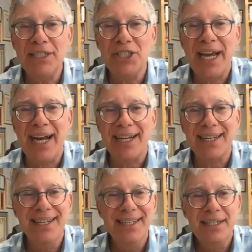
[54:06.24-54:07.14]

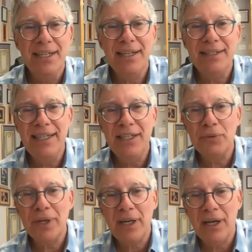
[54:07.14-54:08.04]
Jack.
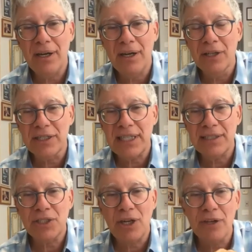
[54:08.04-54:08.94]
Deidre, only because I
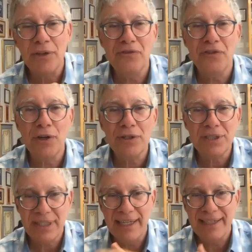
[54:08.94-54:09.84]
saw you
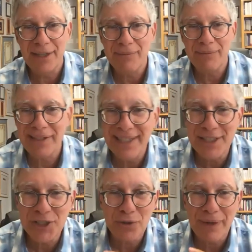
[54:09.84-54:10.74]
first, and then my
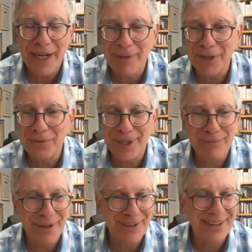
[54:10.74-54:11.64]
teacher, Rabbi
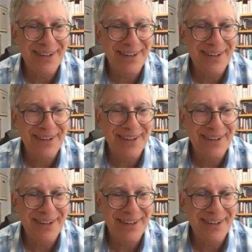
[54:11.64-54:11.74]
Reamer.